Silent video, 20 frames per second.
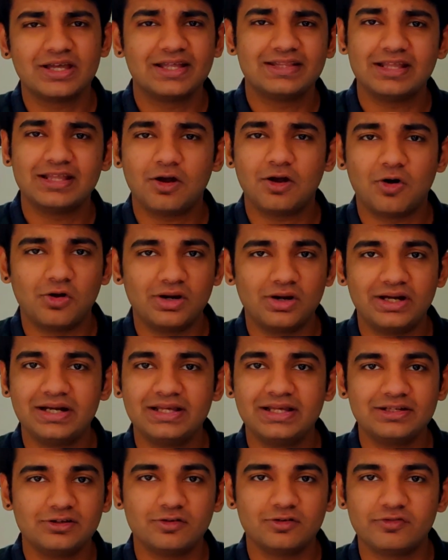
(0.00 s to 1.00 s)
they're
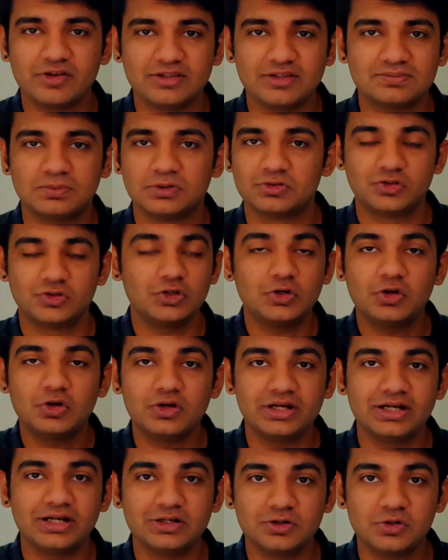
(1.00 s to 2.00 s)
already in your Facebook, so you
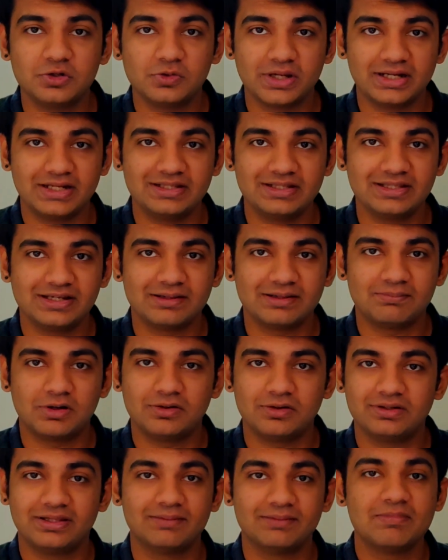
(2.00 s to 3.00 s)
don't need to do anything
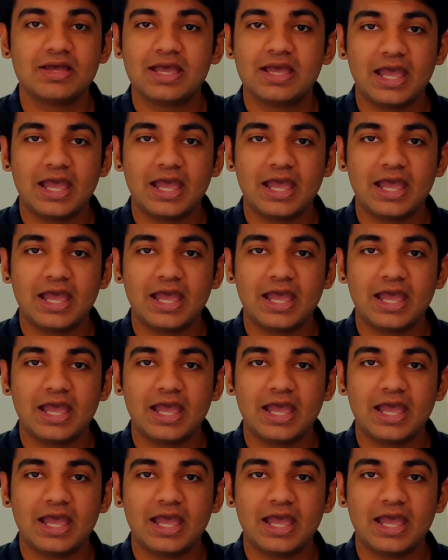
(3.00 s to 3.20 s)
about them.